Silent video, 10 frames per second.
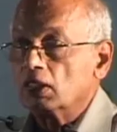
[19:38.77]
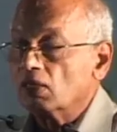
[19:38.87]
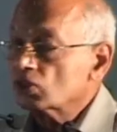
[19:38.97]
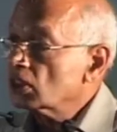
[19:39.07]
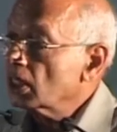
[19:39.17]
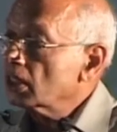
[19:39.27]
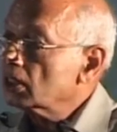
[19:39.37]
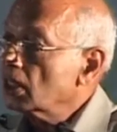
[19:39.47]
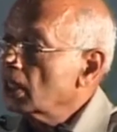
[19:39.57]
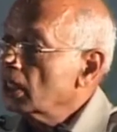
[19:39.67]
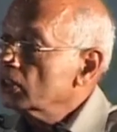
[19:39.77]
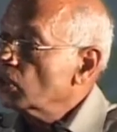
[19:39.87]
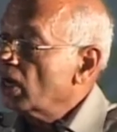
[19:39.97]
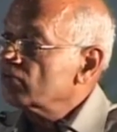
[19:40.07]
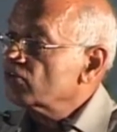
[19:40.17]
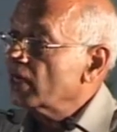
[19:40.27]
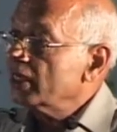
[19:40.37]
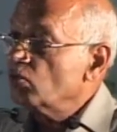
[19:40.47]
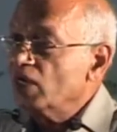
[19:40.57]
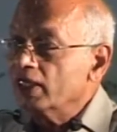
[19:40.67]
Now third, you have to
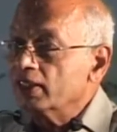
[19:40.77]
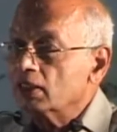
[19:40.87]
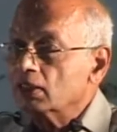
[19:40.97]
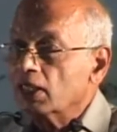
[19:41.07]
find willing,